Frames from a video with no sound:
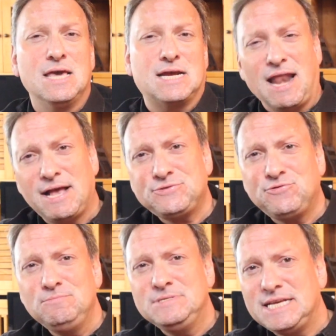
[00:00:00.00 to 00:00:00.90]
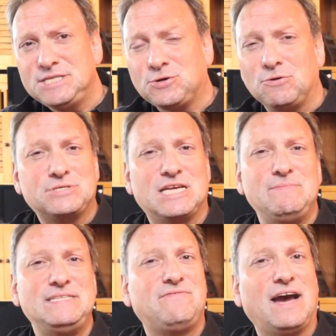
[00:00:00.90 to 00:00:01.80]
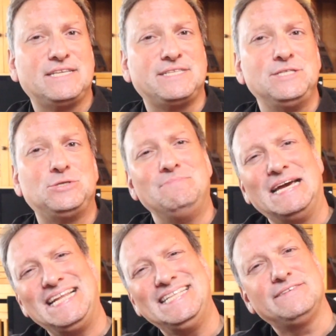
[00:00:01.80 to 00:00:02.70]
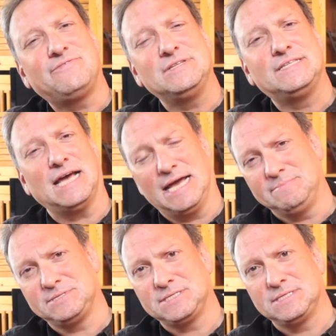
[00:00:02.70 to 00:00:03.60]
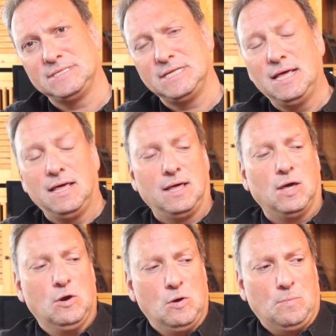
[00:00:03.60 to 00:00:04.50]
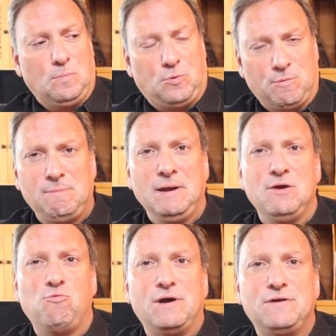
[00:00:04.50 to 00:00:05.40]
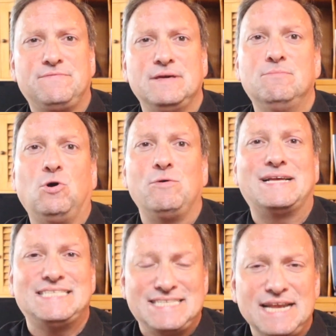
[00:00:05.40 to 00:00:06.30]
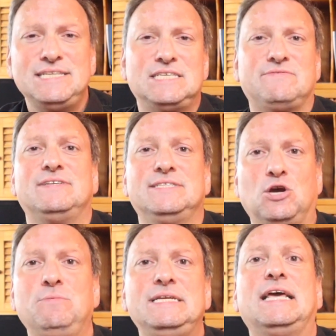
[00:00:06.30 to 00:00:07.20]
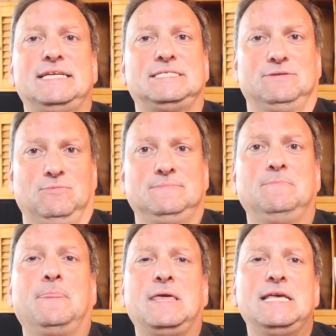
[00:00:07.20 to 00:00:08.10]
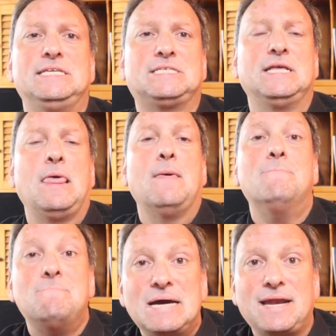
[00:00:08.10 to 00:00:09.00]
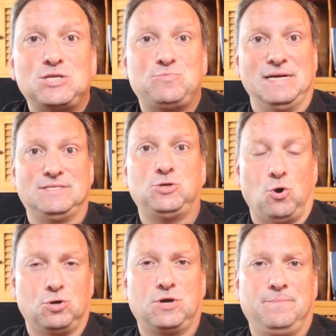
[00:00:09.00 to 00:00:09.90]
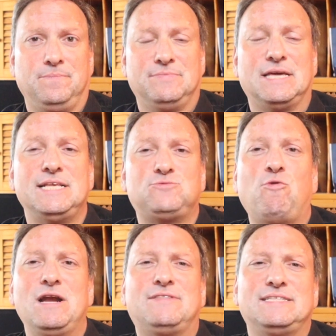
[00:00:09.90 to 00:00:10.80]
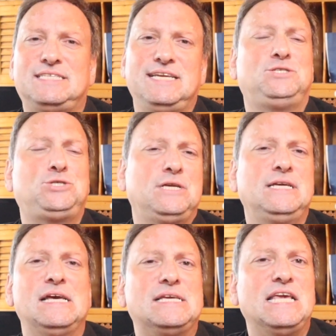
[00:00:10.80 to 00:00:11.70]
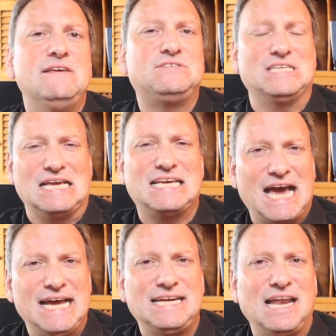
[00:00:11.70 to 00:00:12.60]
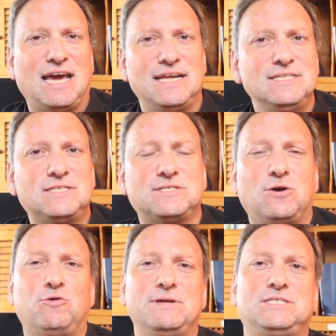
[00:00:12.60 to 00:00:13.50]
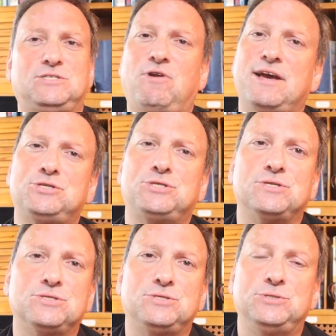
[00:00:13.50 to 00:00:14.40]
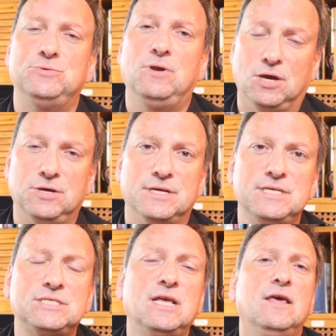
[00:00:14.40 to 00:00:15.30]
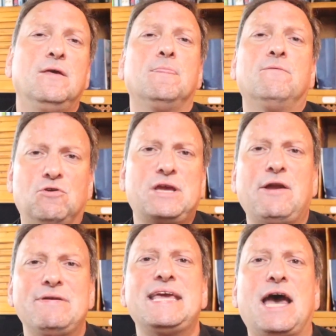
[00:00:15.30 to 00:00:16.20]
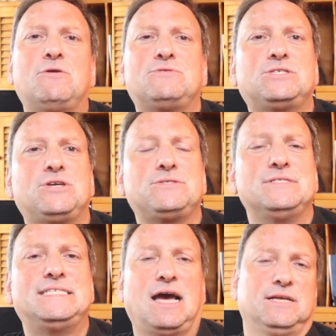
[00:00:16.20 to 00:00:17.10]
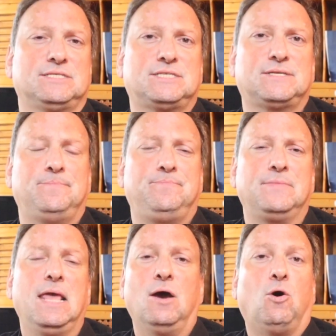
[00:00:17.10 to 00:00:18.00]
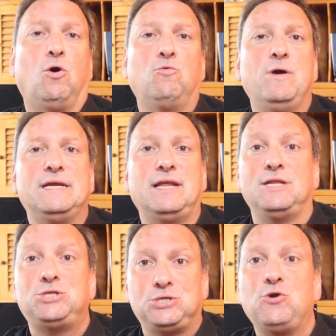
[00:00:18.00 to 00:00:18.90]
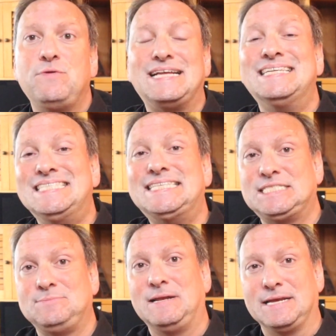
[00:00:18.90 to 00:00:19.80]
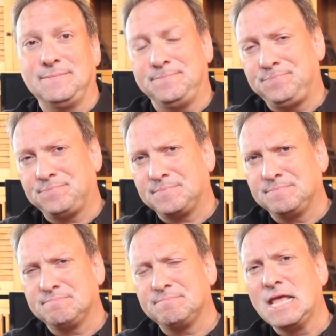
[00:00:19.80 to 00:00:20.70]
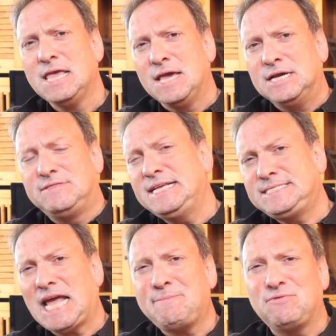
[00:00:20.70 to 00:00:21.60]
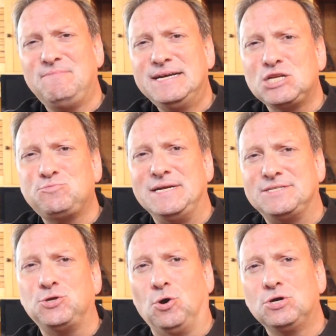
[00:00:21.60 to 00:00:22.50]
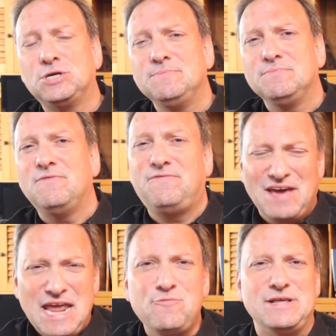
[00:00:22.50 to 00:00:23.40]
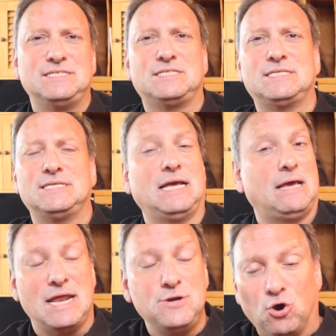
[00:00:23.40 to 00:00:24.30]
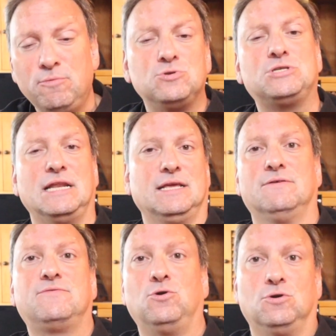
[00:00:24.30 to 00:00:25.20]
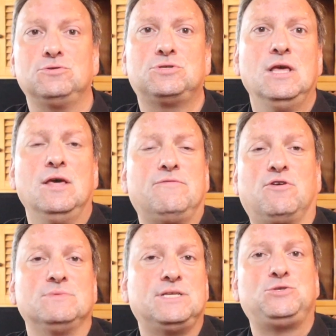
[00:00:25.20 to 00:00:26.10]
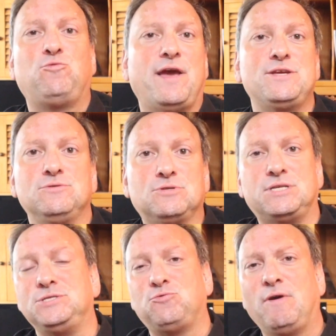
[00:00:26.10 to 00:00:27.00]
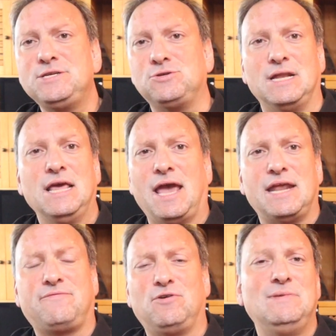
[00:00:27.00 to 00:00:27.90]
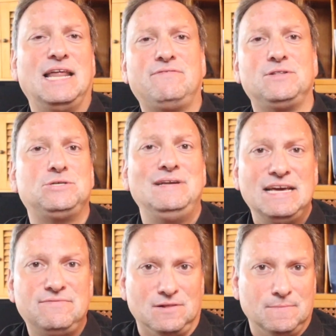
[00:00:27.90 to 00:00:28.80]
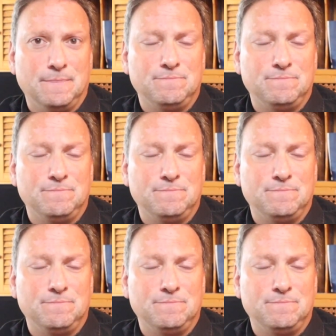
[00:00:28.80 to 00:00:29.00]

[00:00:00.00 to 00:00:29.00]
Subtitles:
Classroom discourse can be divided into many different types. Probably one of the more extensive and dominating one is management talk. That is when the teacher gives guidelines or instructions to learners for carrying out certain tasks or when ensuring discipline. This type of management talk varies enormously, of course, from situation to situation and from level to level.